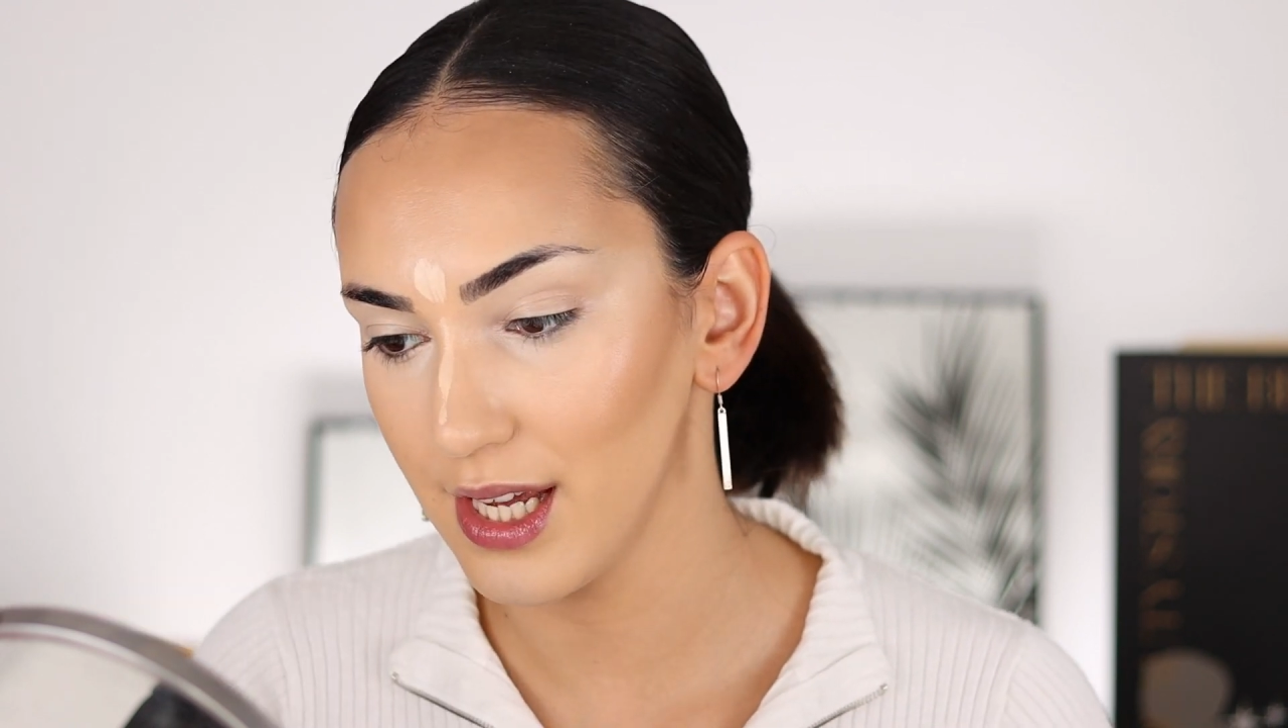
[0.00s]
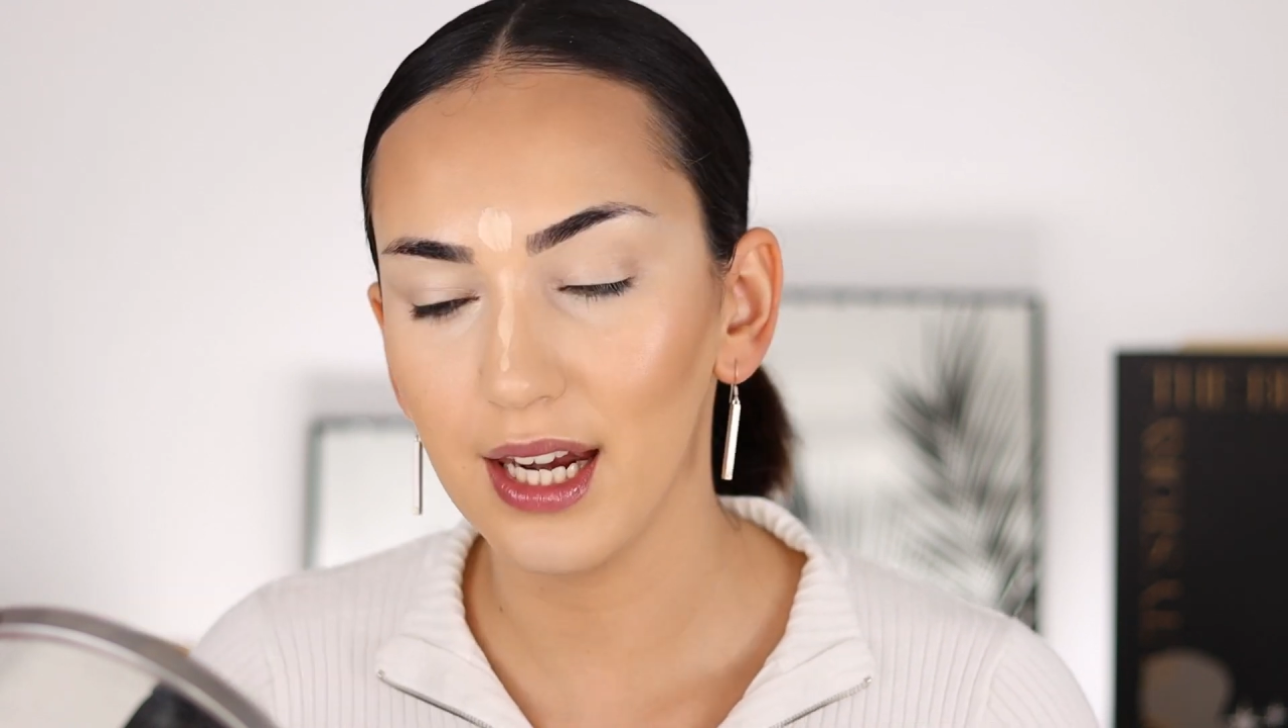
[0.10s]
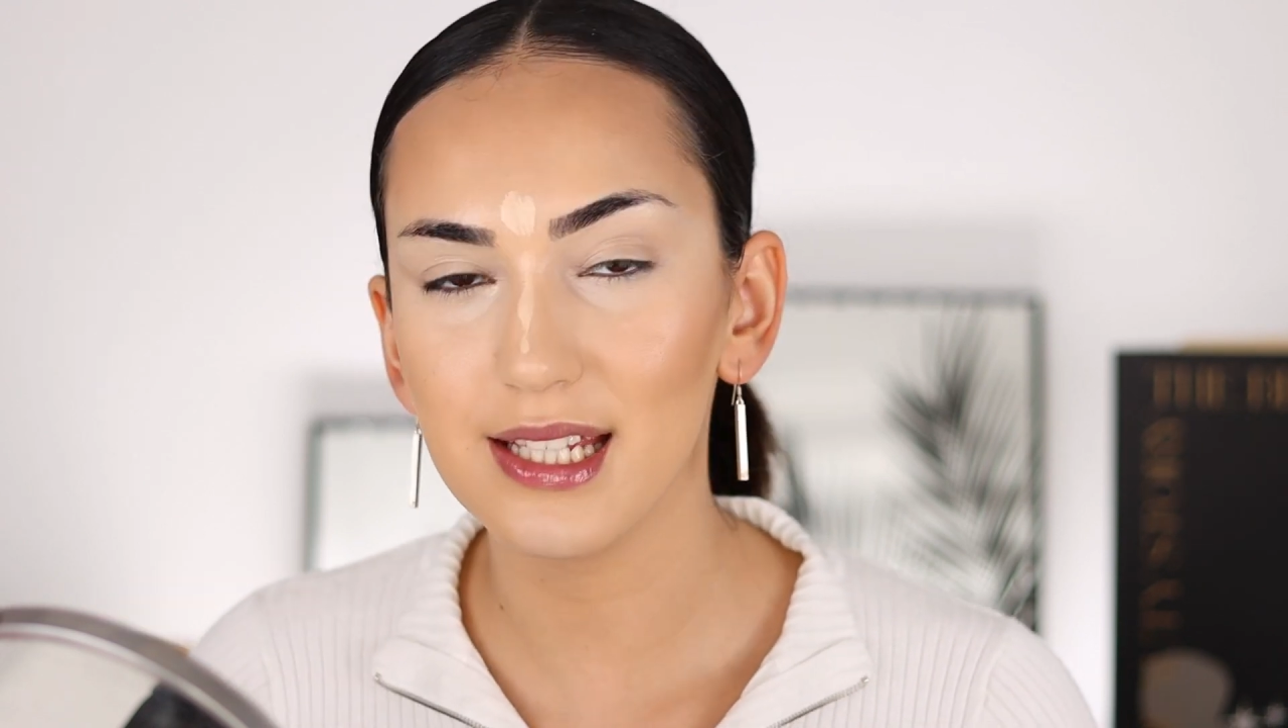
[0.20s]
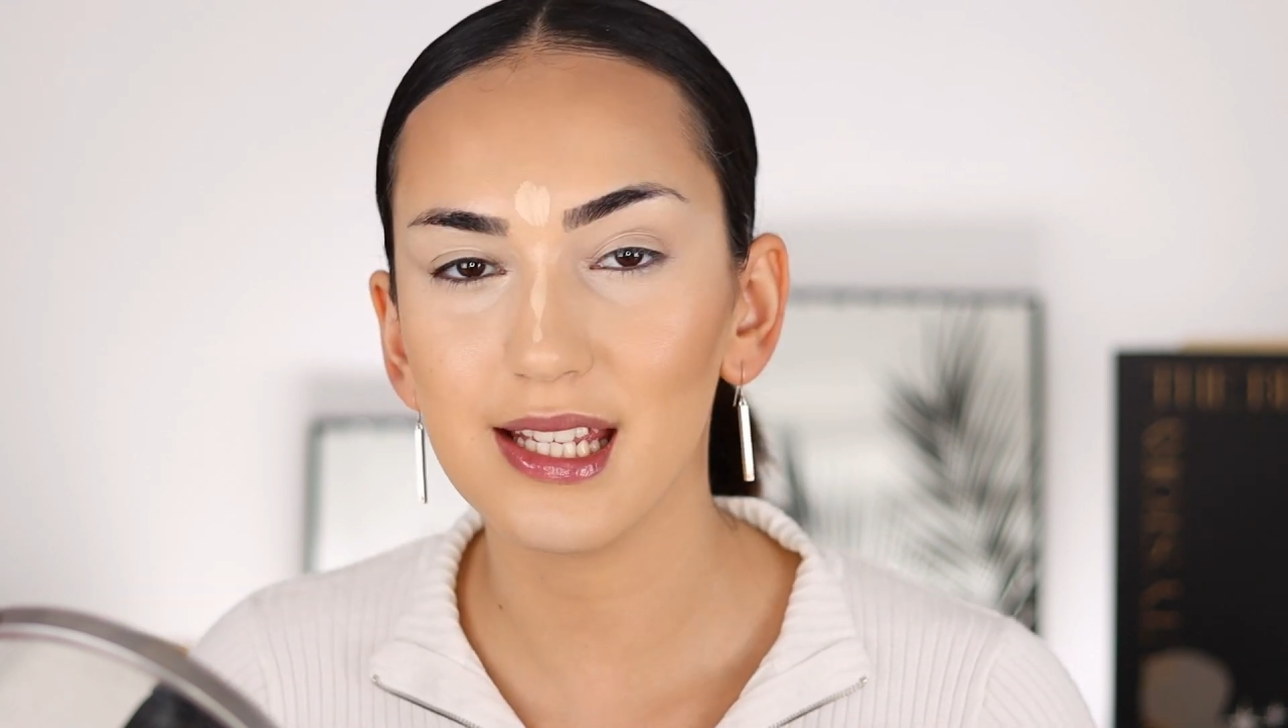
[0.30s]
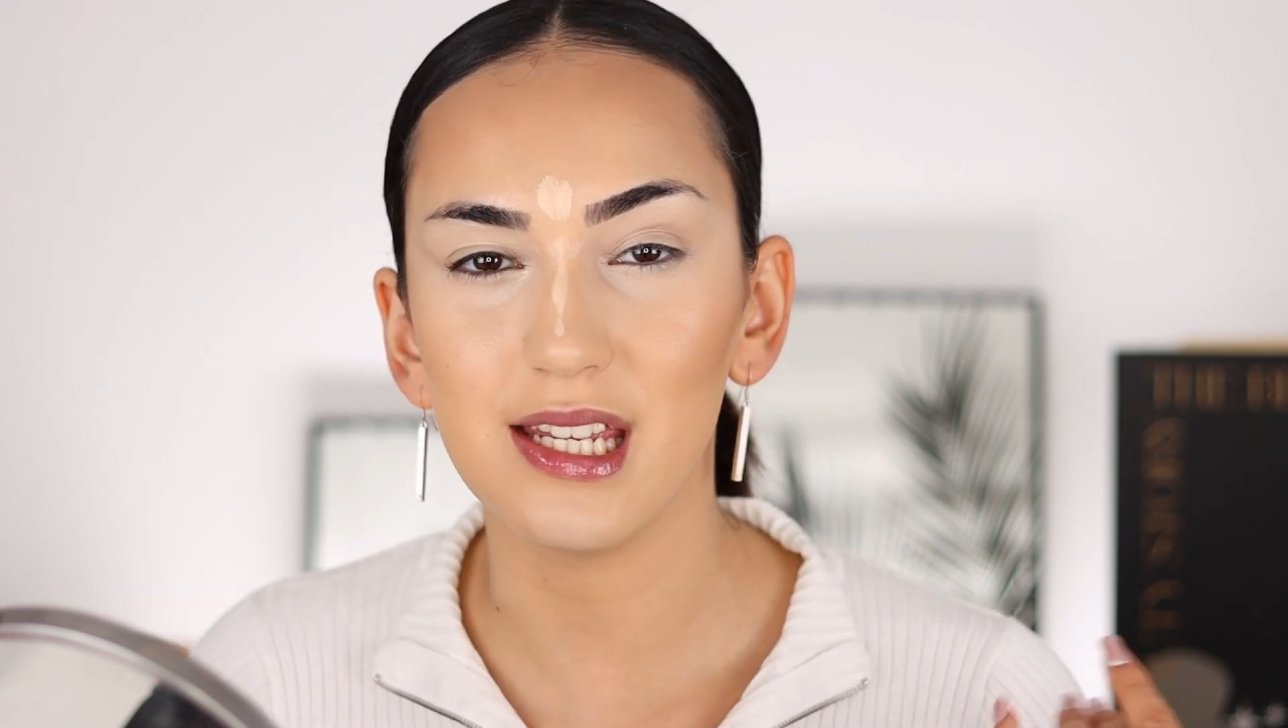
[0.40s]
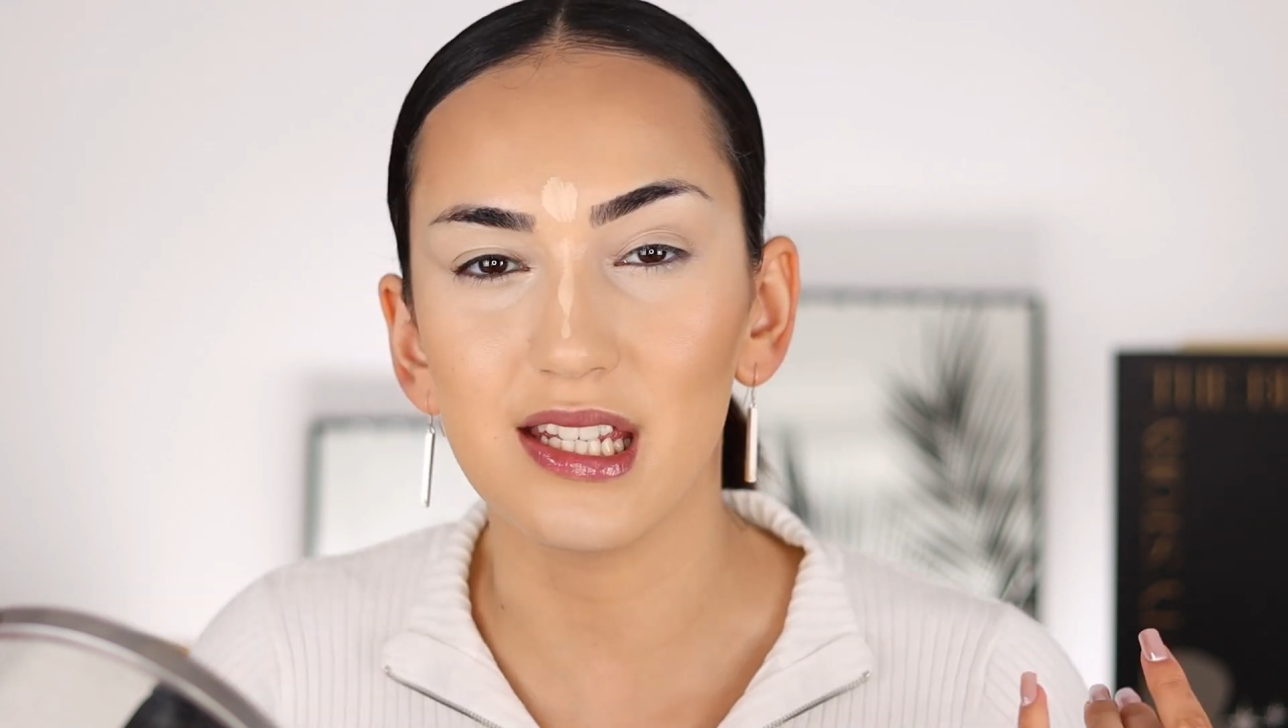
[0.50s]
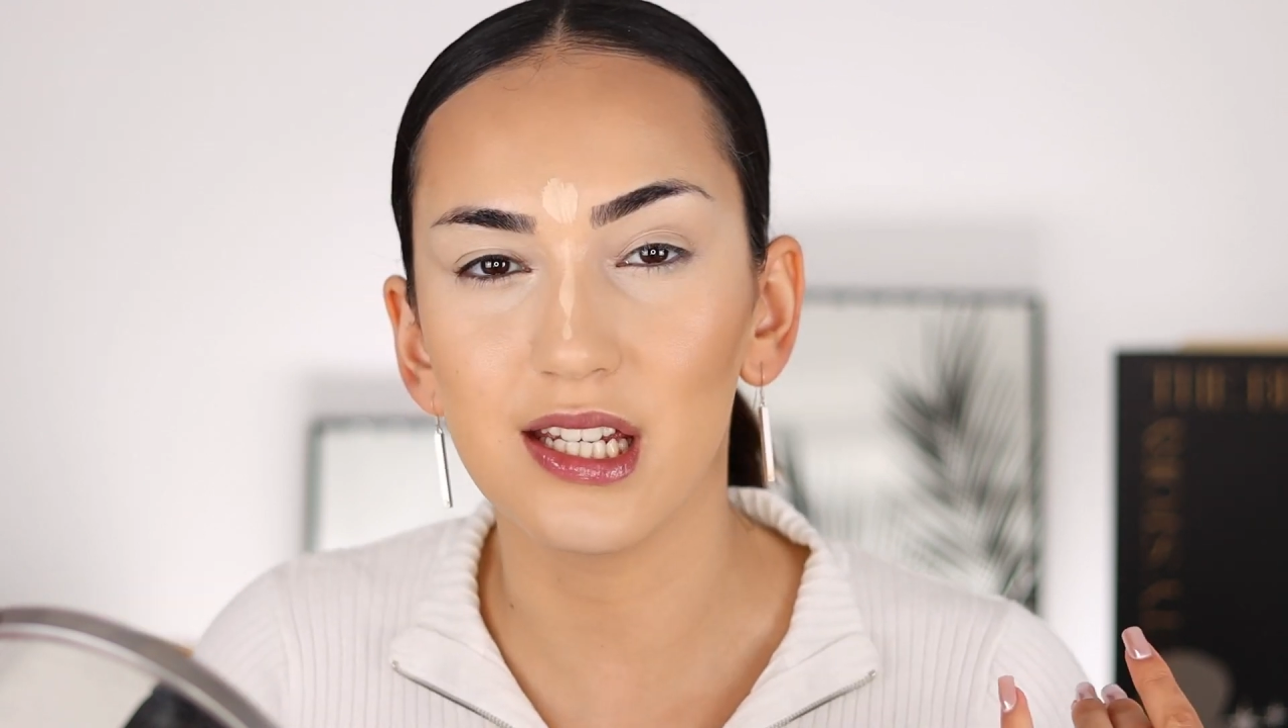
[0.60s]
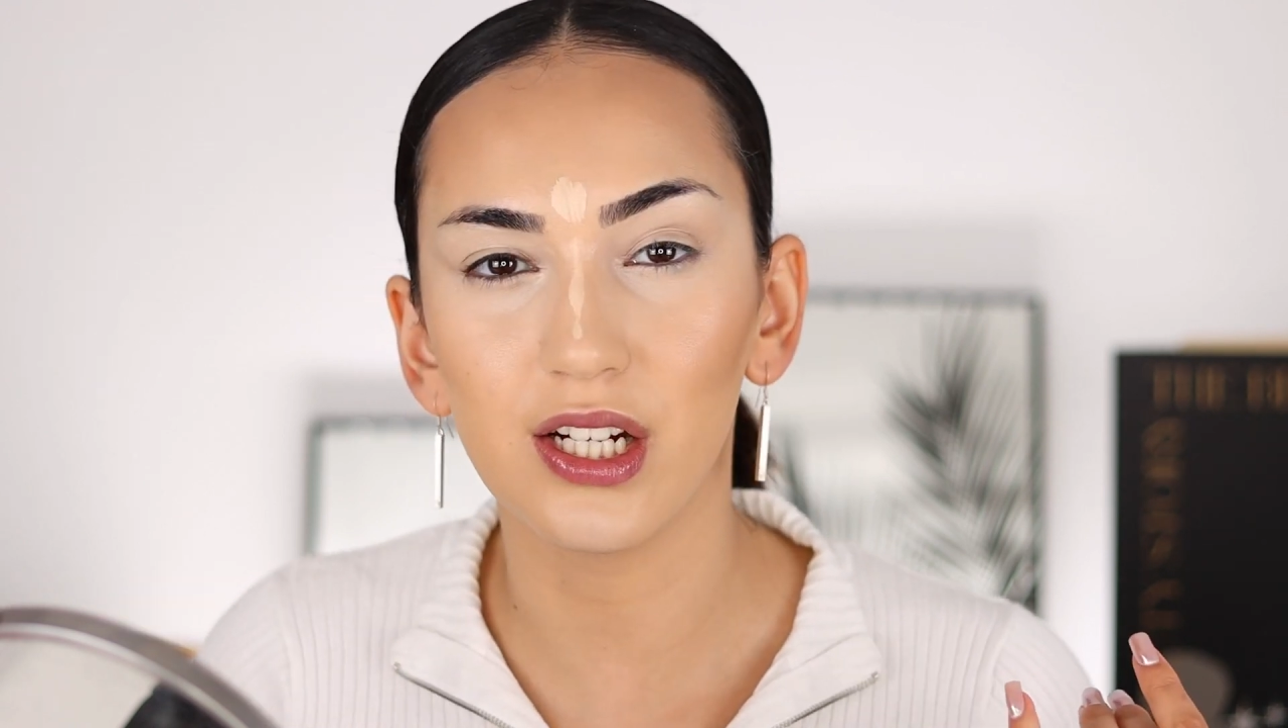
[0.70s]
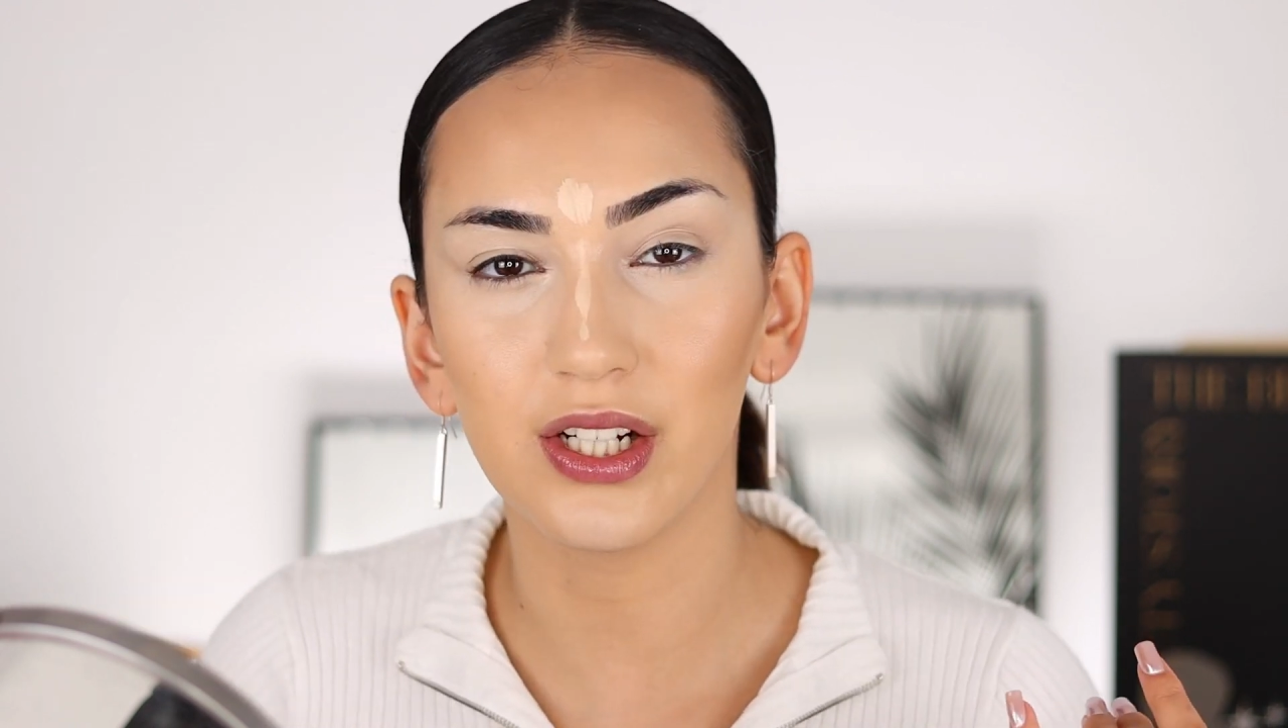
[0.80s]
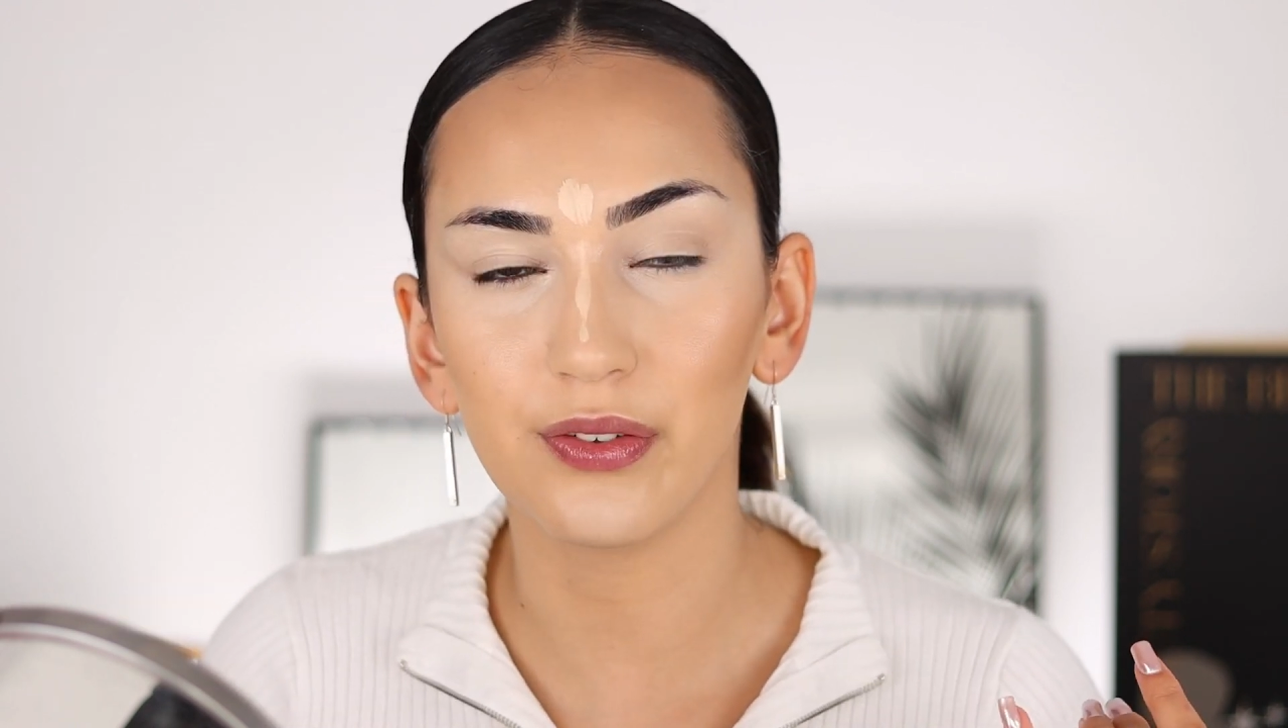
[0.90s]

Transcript: it is easier